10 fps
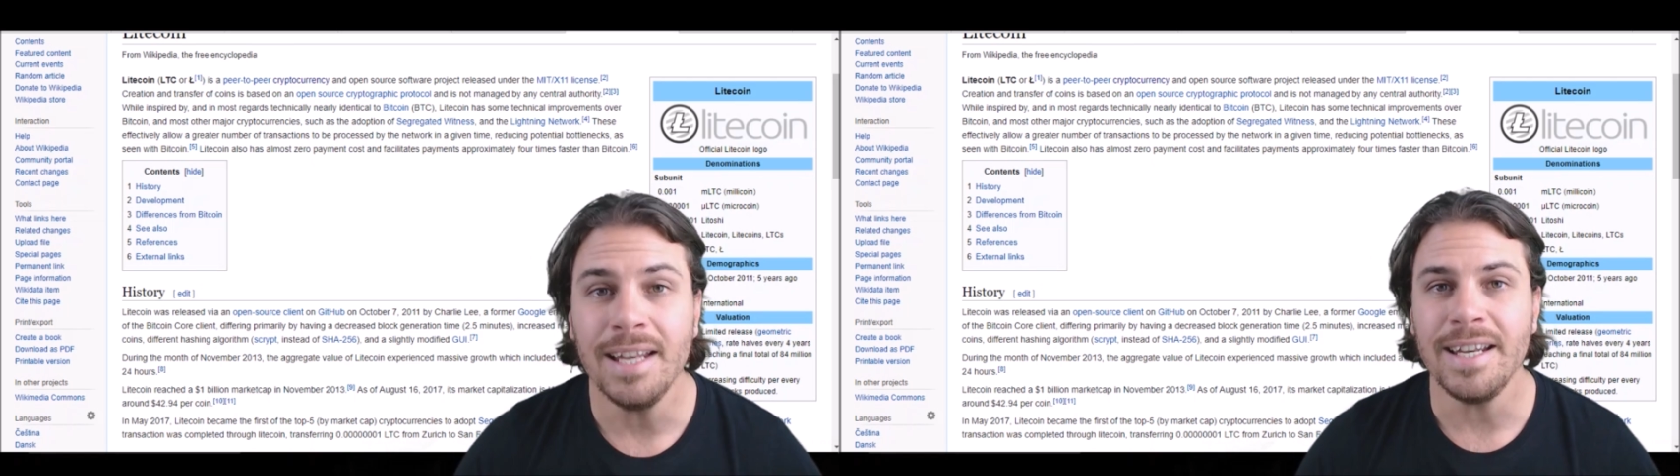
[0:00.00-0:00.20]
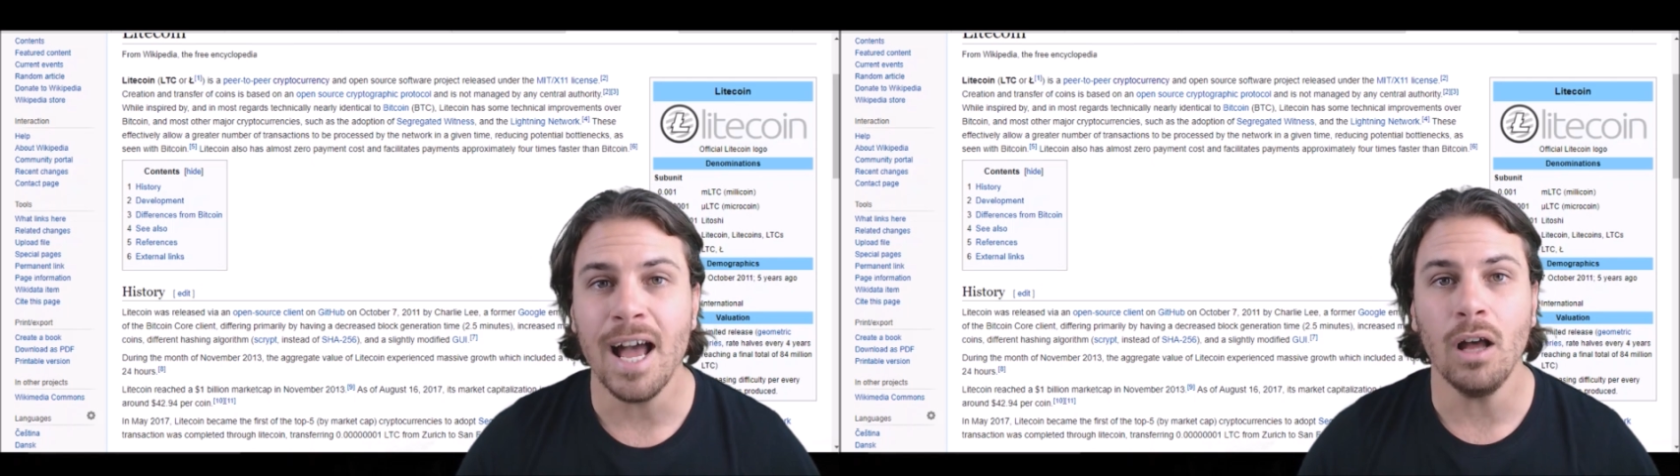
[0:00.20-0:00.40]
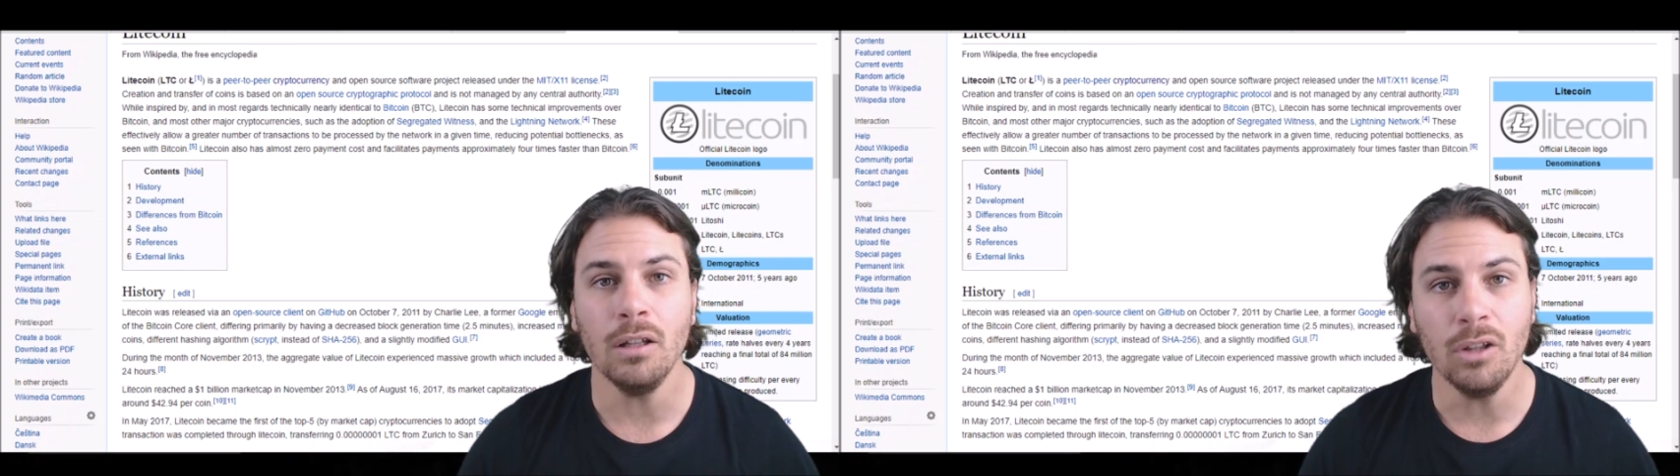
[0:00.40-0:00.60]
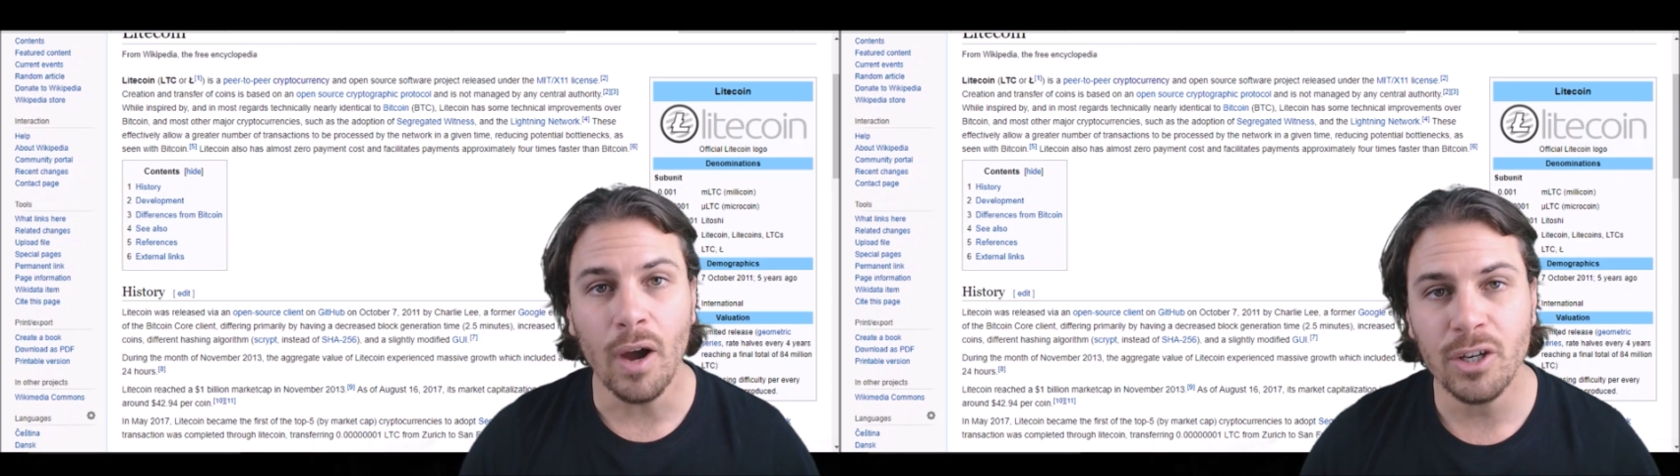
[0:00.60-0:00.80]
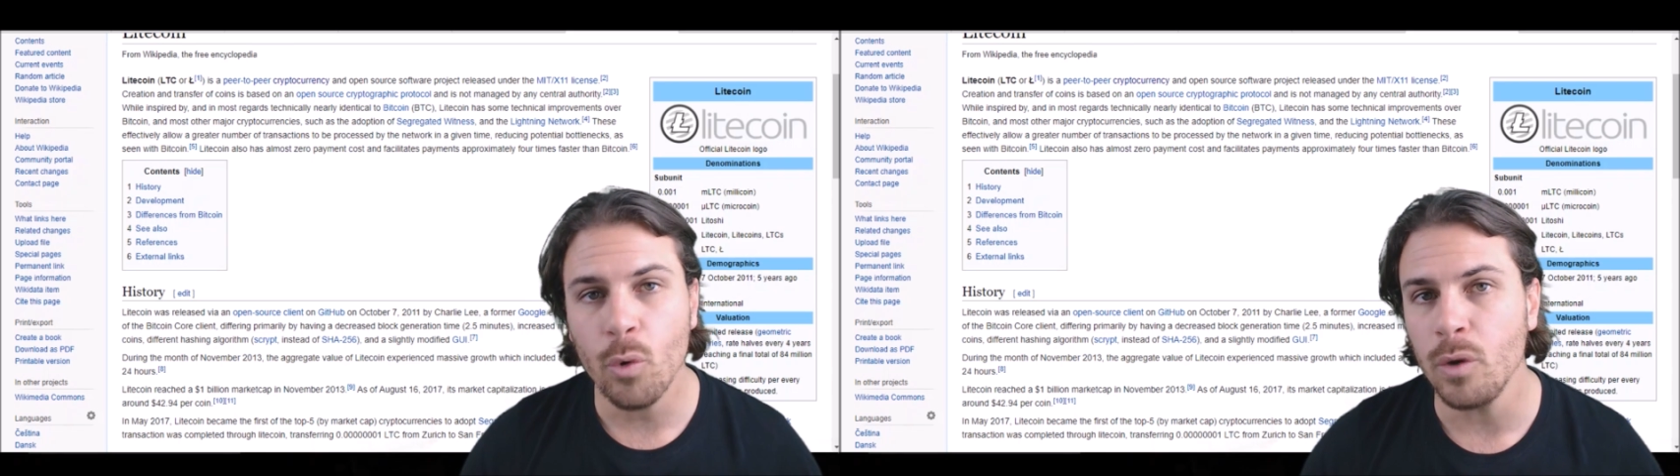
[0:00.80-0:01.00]
Now,
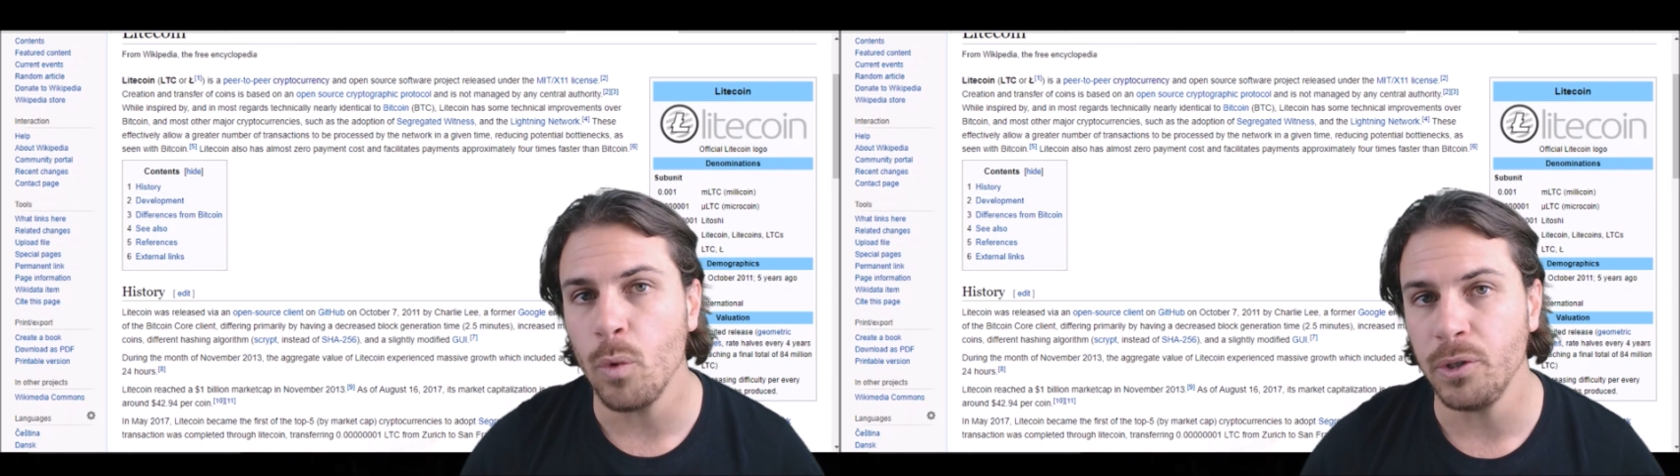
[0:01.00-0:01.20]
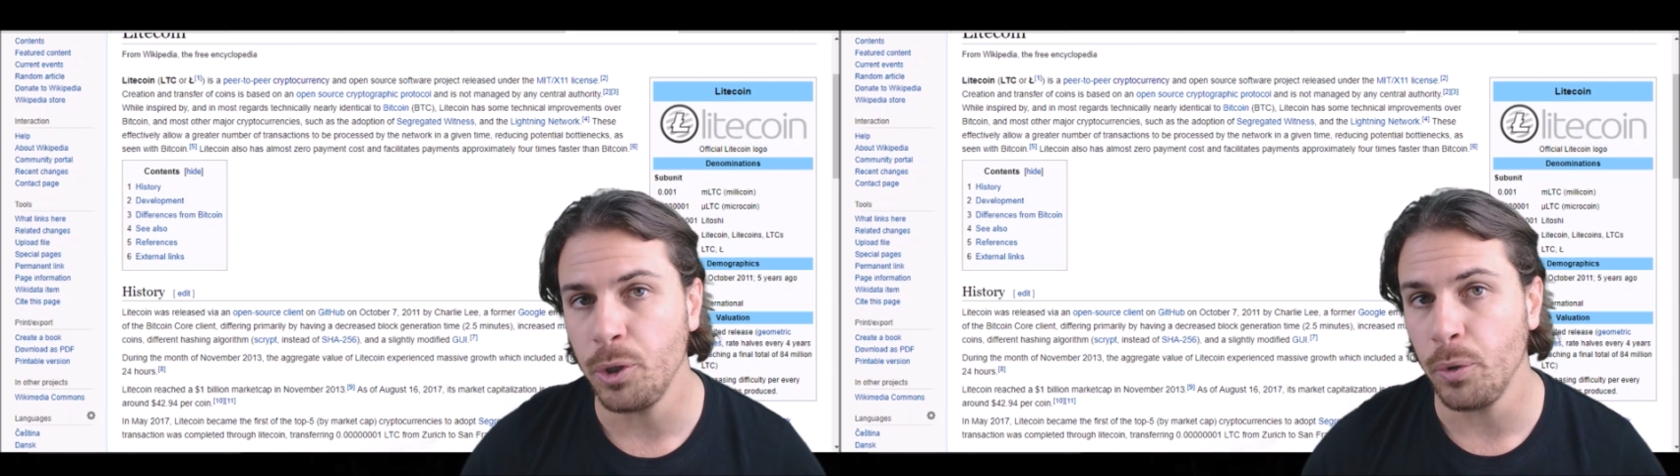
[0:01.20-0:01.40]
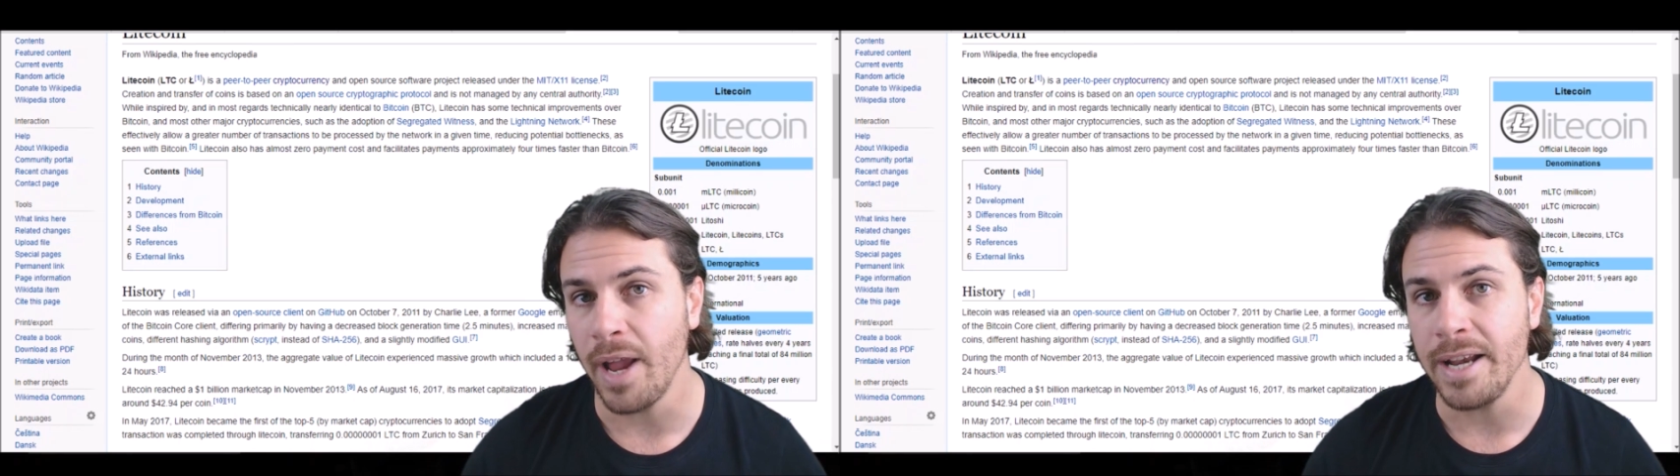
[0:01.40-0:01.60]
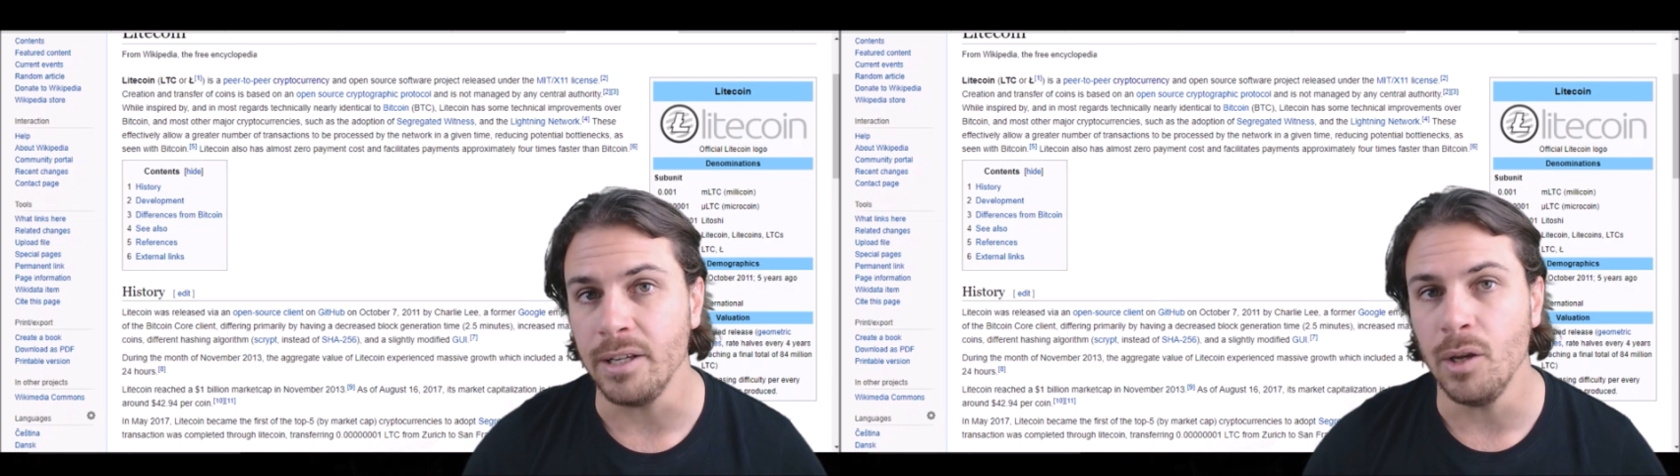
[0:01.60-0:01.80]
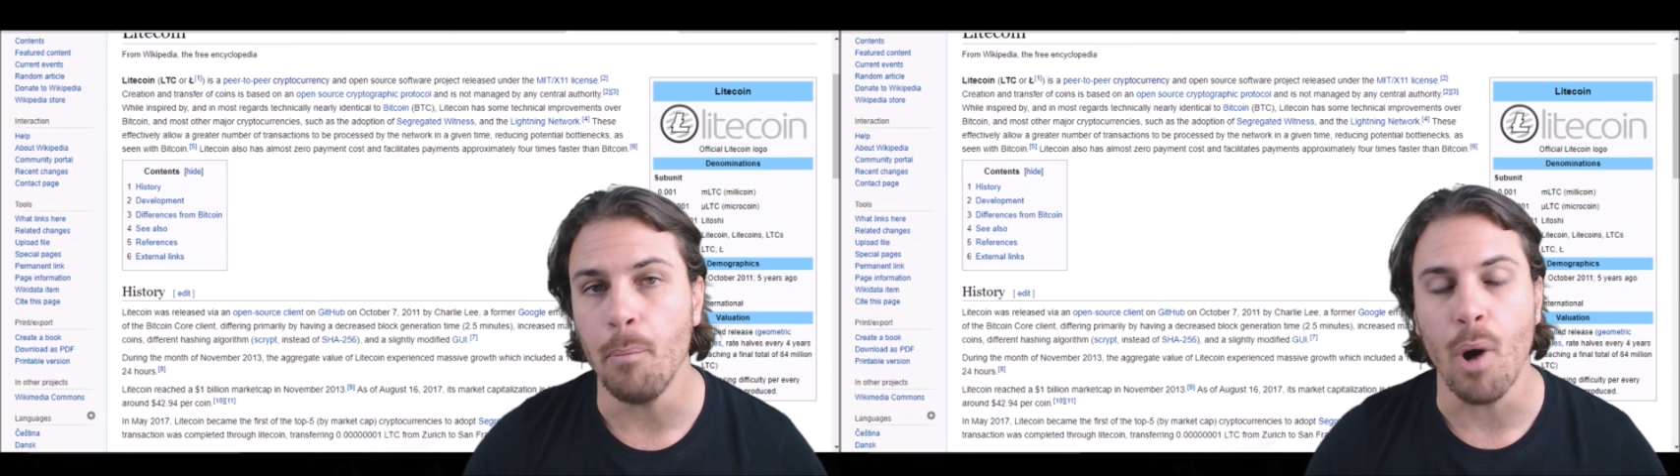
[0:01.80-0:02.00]
Litecoin was created